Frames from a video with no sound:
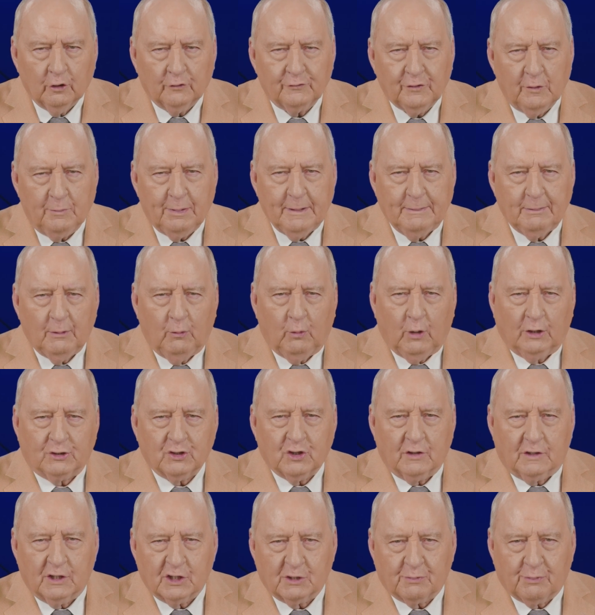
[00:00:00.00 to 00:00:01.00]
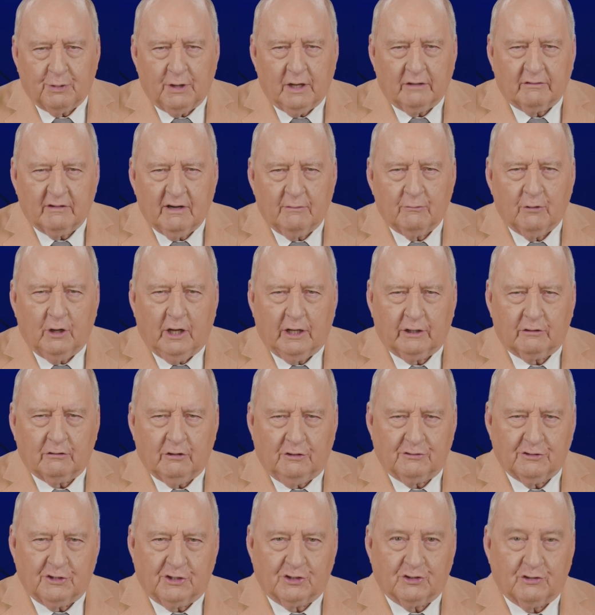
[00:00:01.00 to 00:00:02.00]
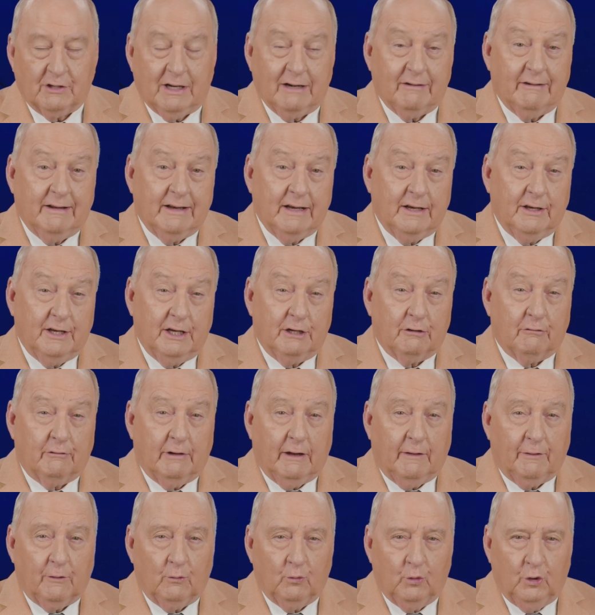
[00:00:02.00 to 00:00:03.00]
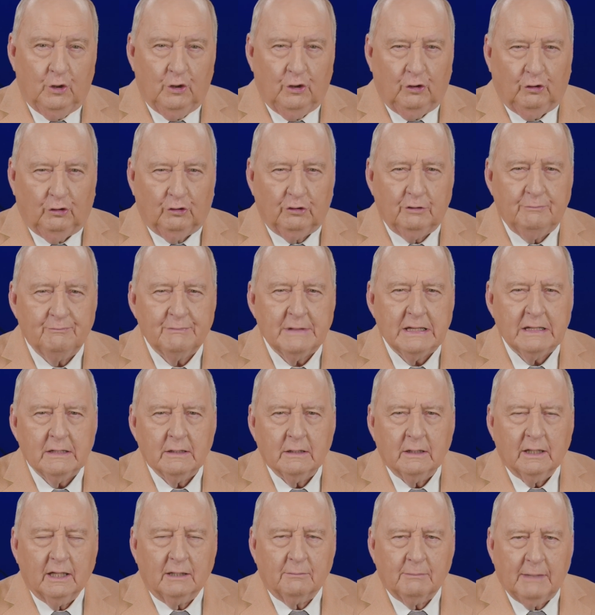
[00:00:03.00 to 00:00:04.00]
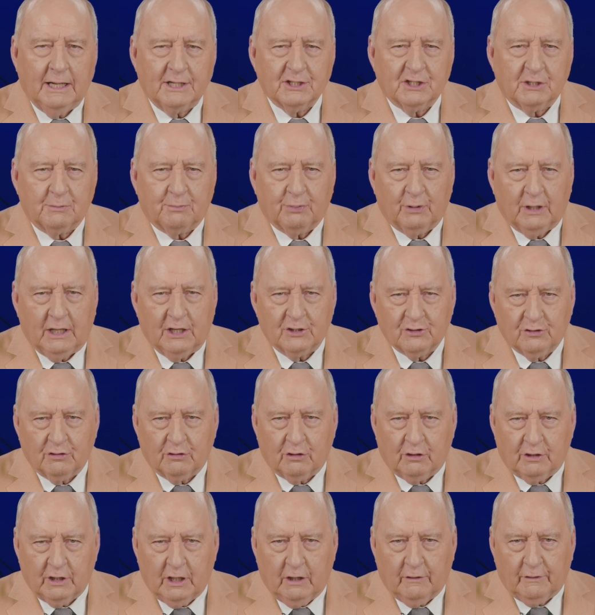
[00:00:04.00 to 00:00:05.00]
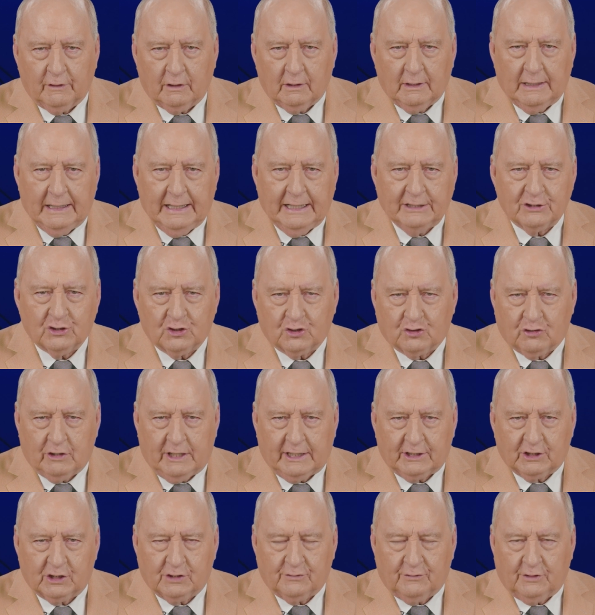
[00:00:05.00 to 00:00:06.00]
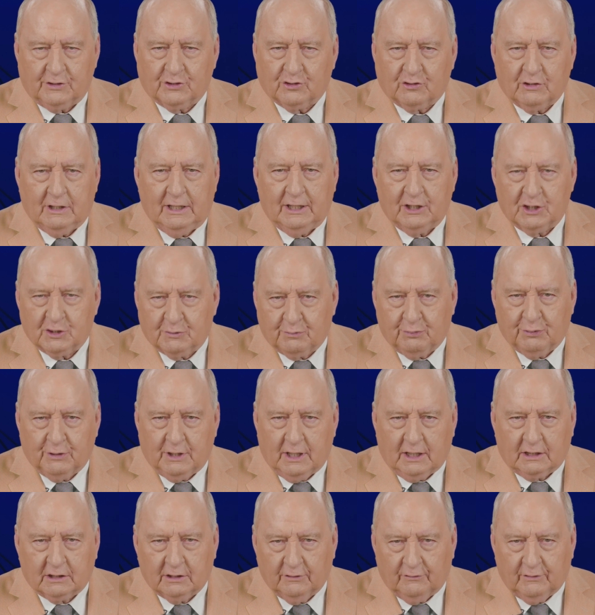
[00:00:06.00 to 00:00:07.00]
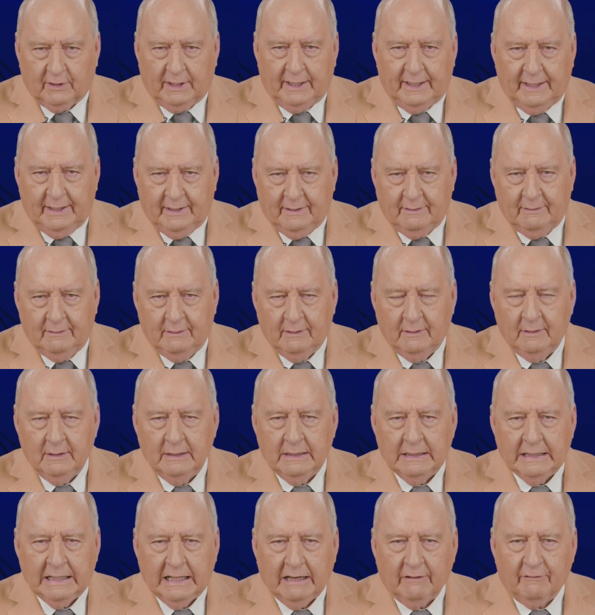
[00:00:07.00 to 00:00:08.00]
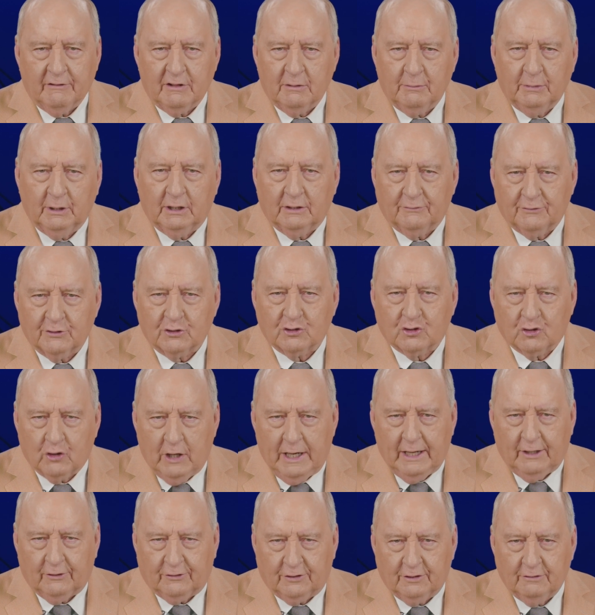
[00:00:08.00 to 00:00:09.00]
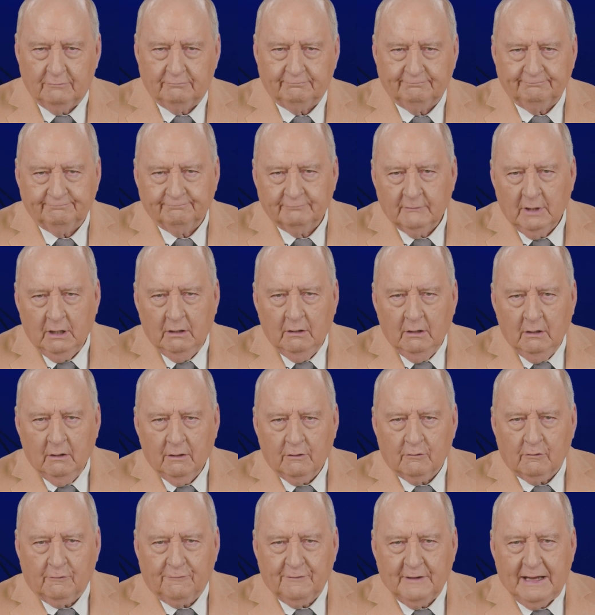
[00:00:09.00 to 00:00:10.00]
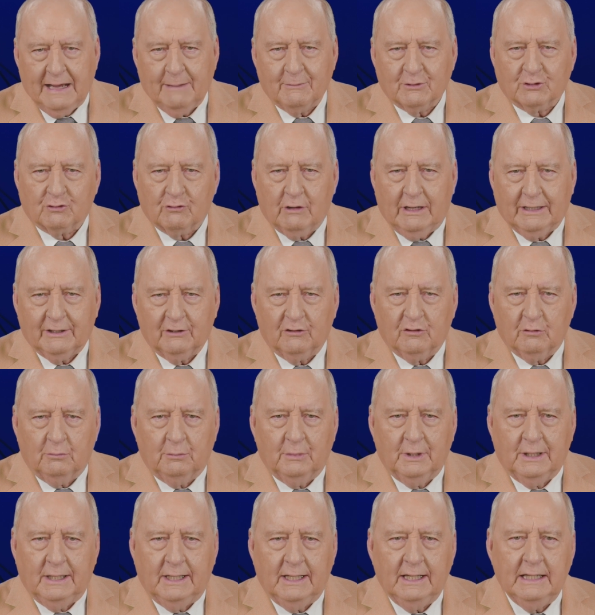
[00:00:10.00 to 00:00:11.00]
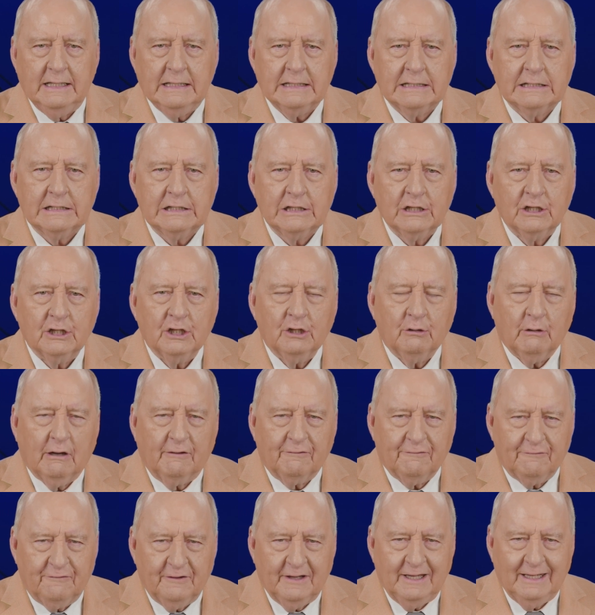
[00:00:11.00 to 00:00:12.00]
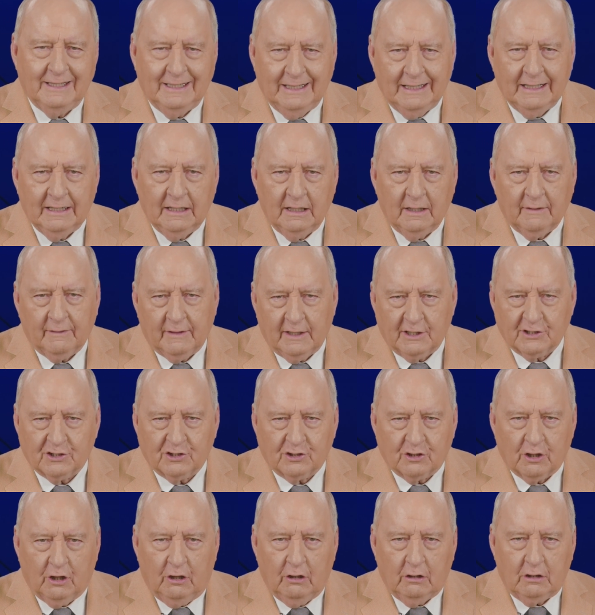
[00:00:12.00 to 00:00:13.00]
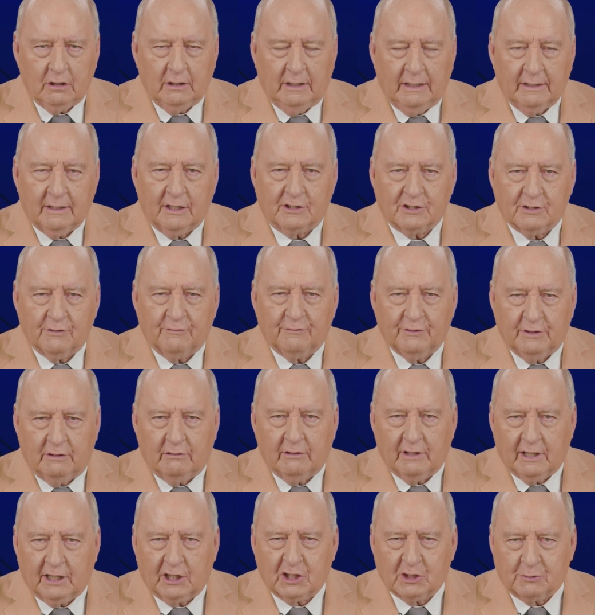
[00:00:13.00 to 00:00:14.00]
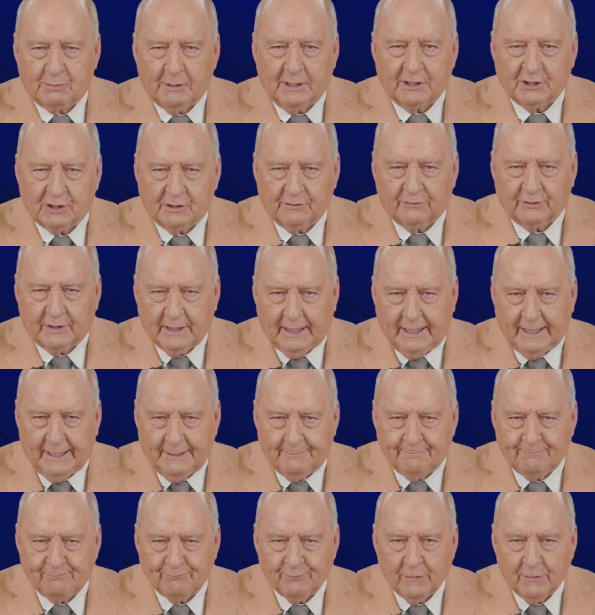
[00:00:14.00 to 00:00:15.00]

for people watching this program right across Australia and indeed around the world, it may surprise you to know that large tracts of Australia's productive land are in the middle of a drought. There are farmers writing to me who are feeding their stock, and it's a very expensive game.